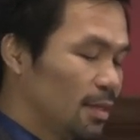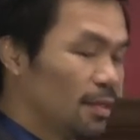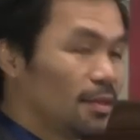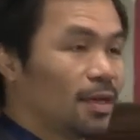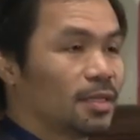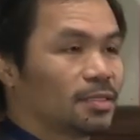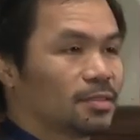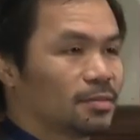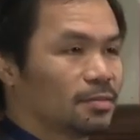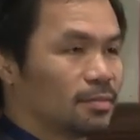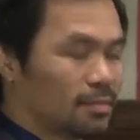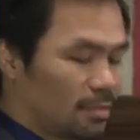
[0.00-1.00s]
And that
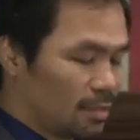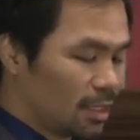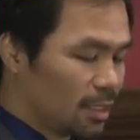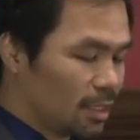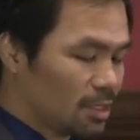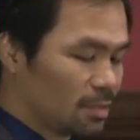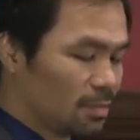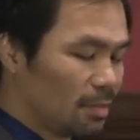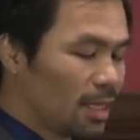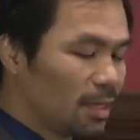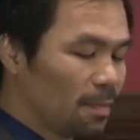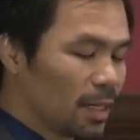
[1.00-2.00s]
is
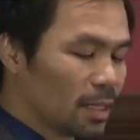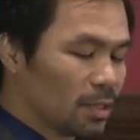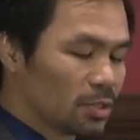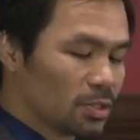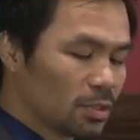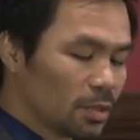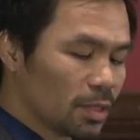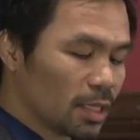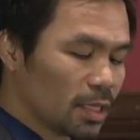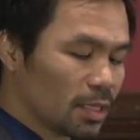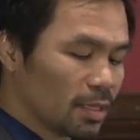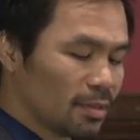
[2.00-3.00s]
Manny Pacquiao's
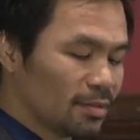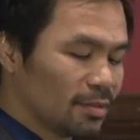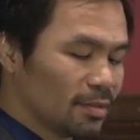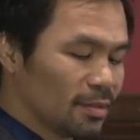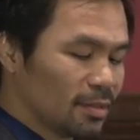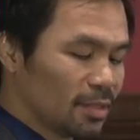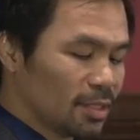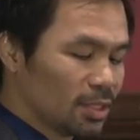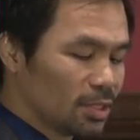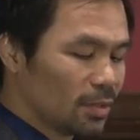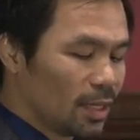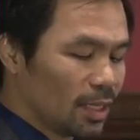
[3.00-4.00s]
story.
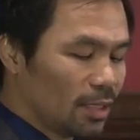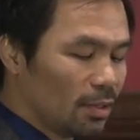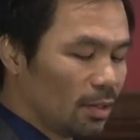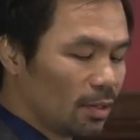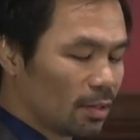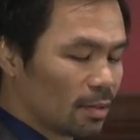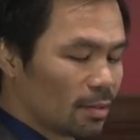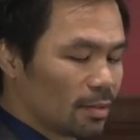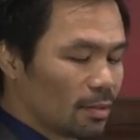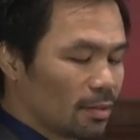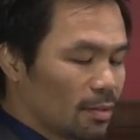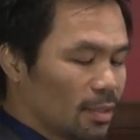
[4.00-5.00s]
So
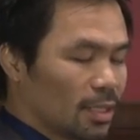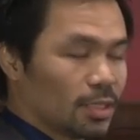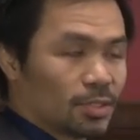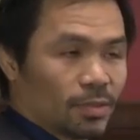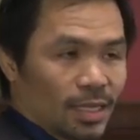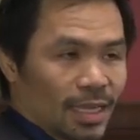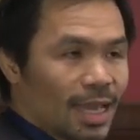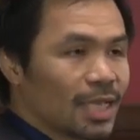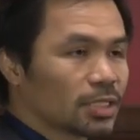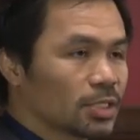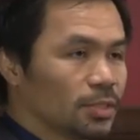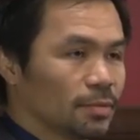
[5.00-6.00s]
I
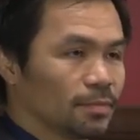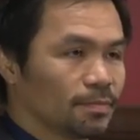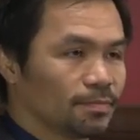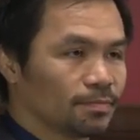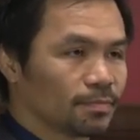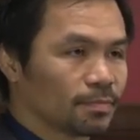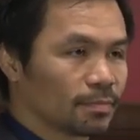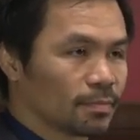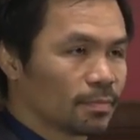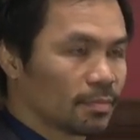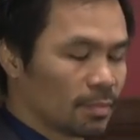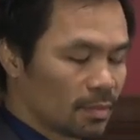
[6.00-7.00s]
ask you,
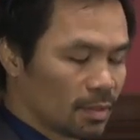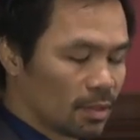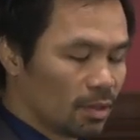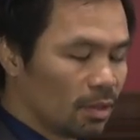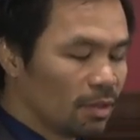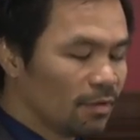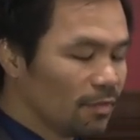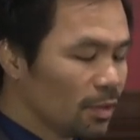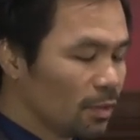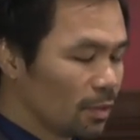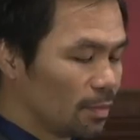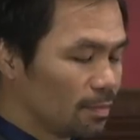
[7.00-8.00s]
all of
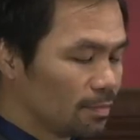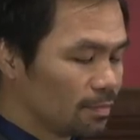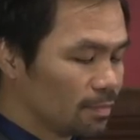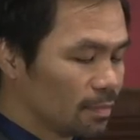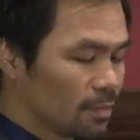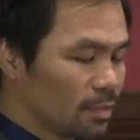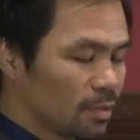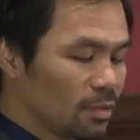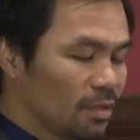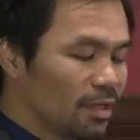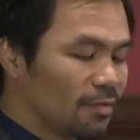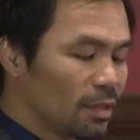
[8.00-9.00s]
you,
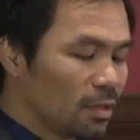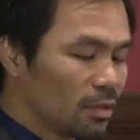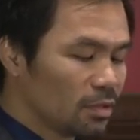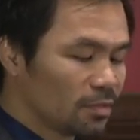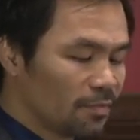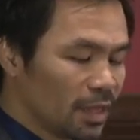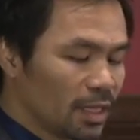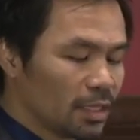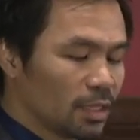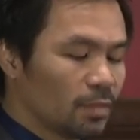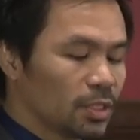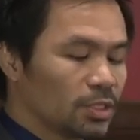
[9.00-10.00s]
to never lose
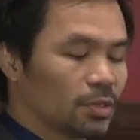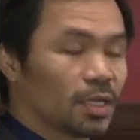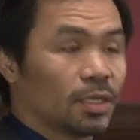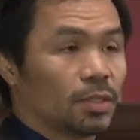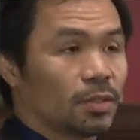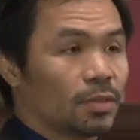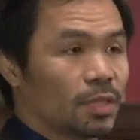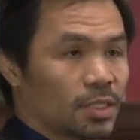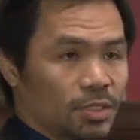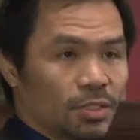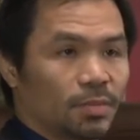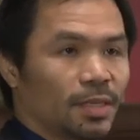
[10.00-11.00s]
faith in what you can do
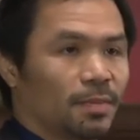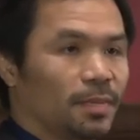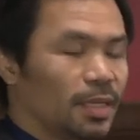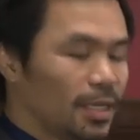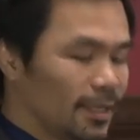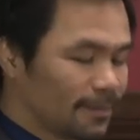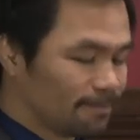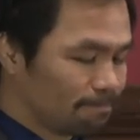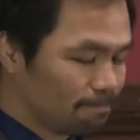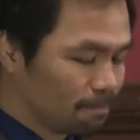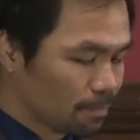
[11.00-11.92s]
as human being.